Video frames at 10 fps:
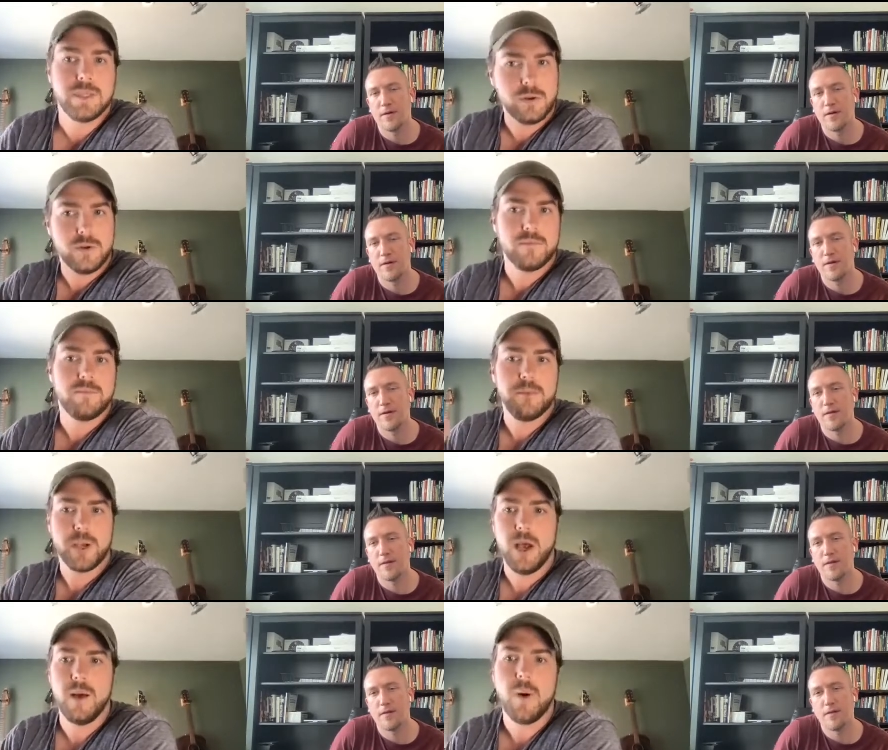Speaker 1: sort of
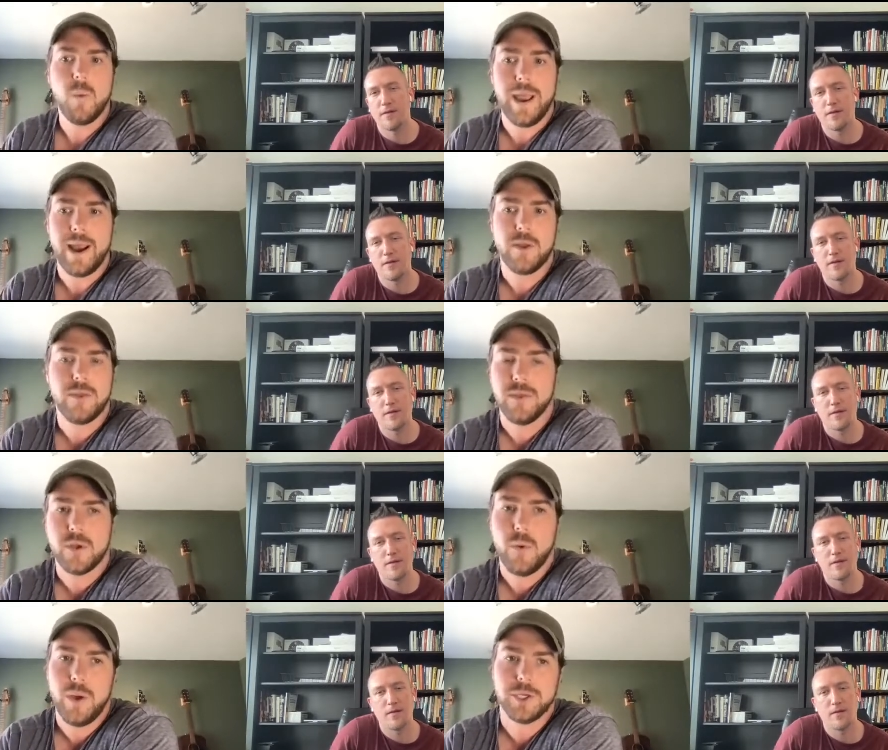become aware that the
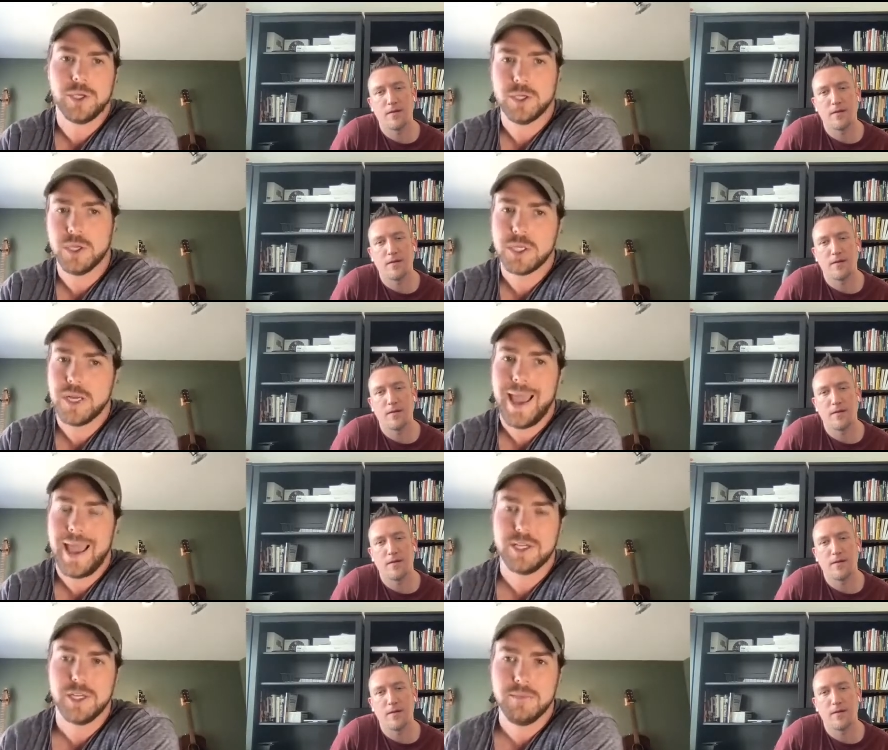question doesn't
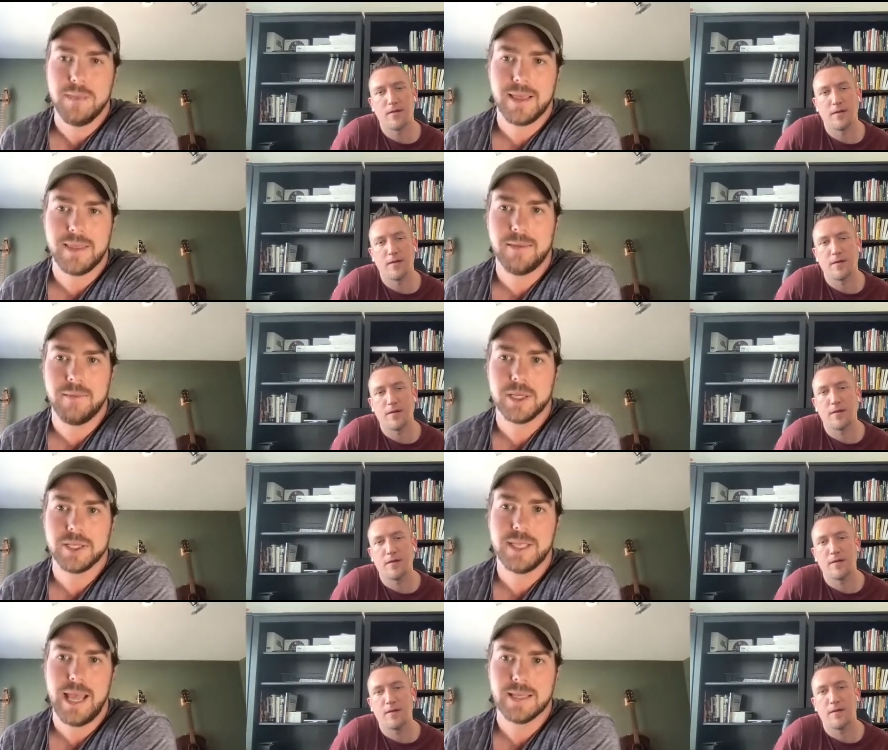actually make that much
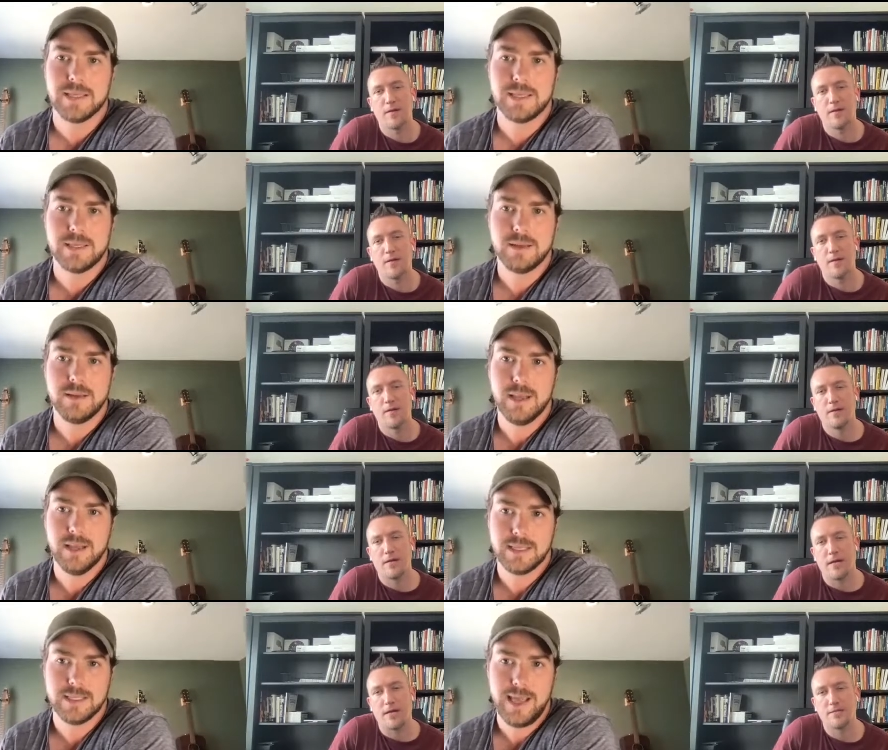sense in
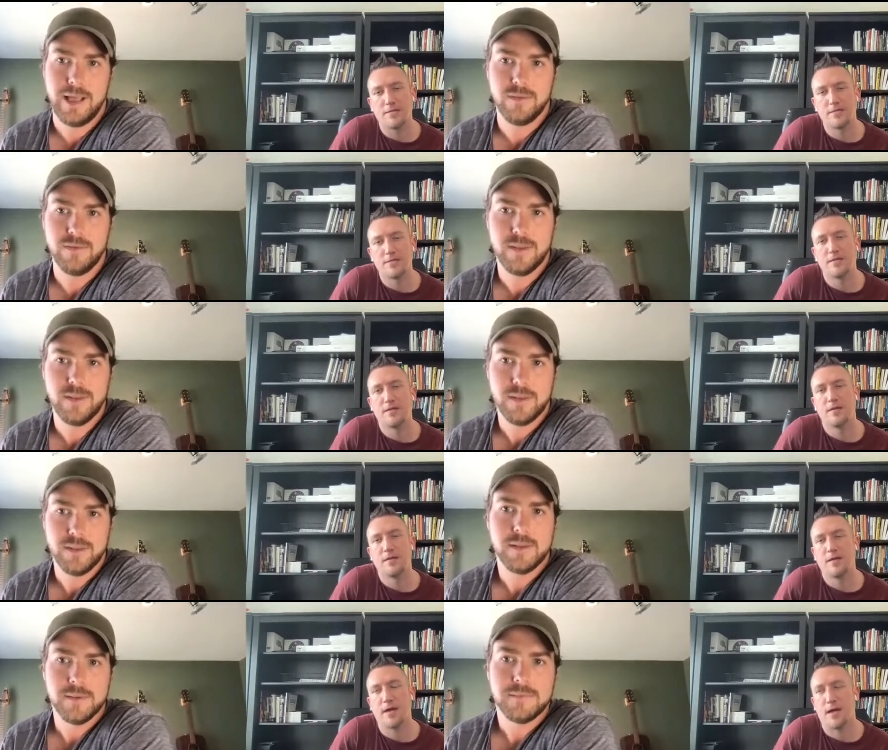itself. Yes.
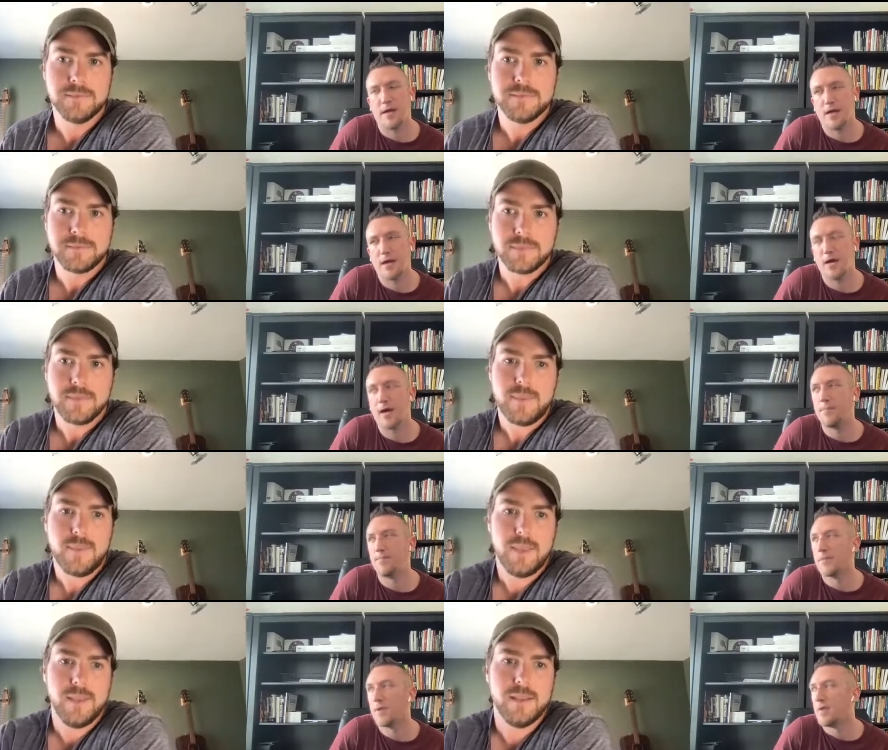
Speaker 2: Yeah.
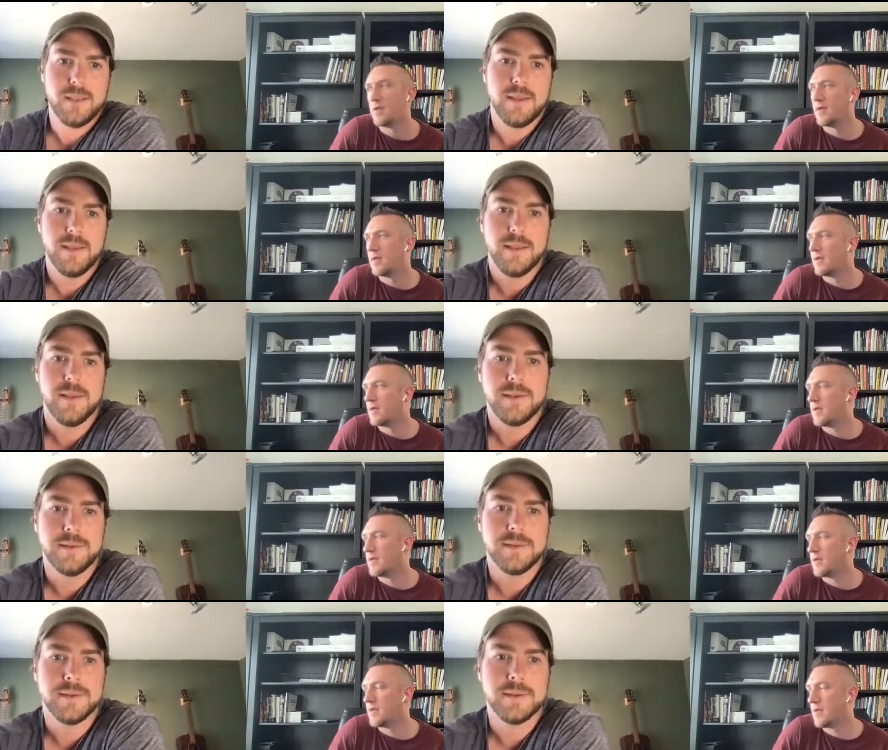Um,
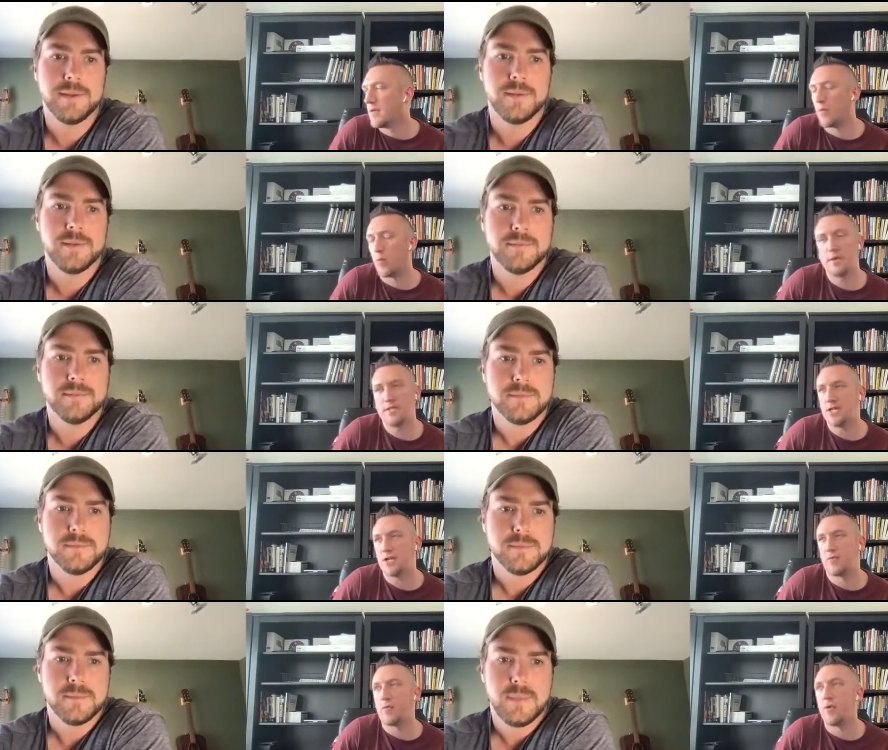one
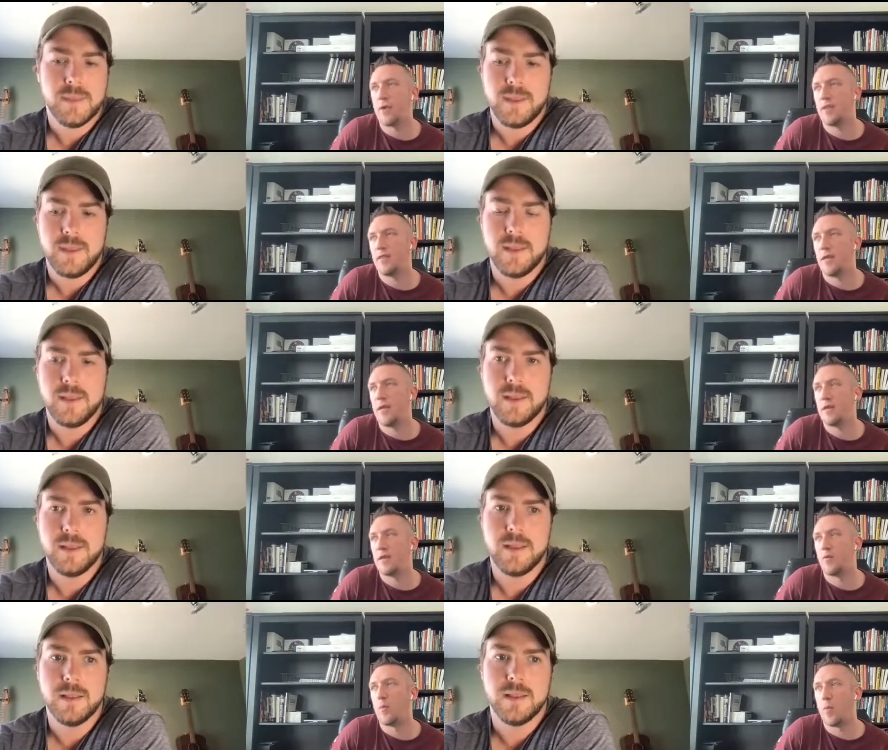teacher even wrote in that
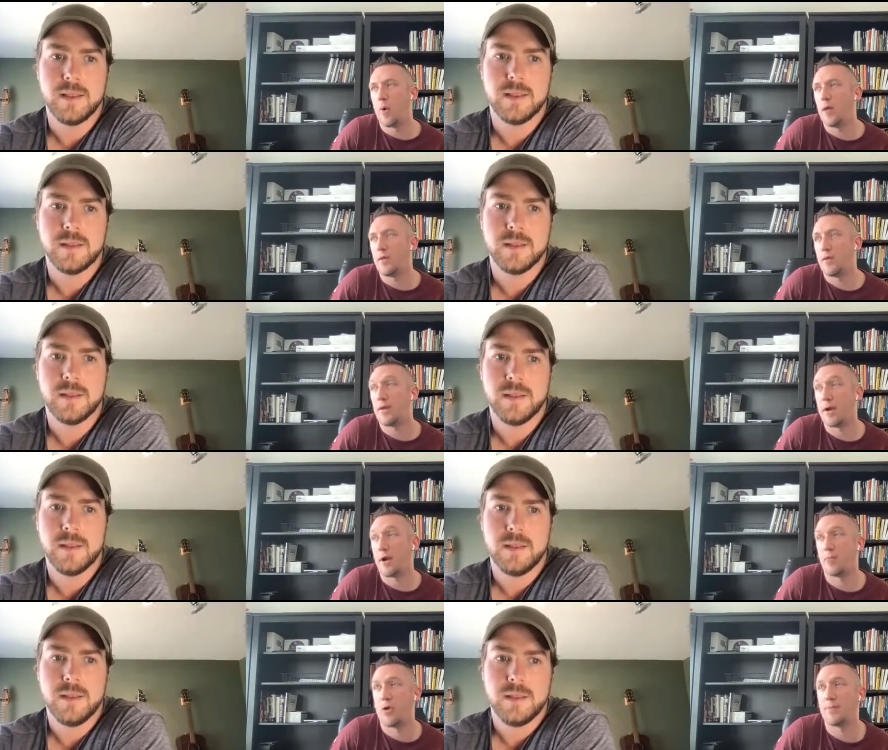one, uh, that a
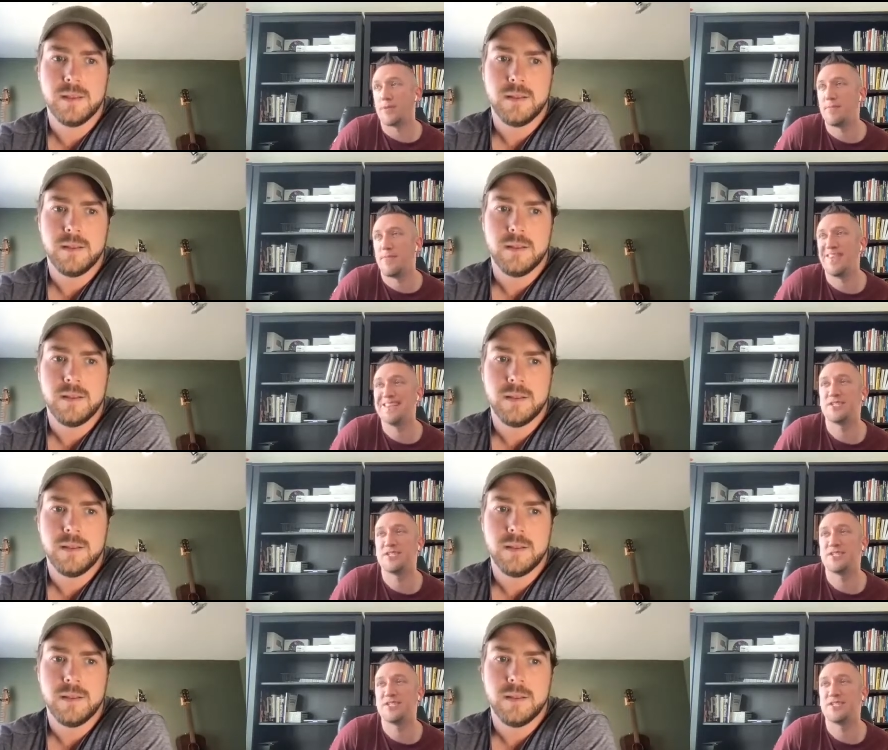parent had brought up to them that they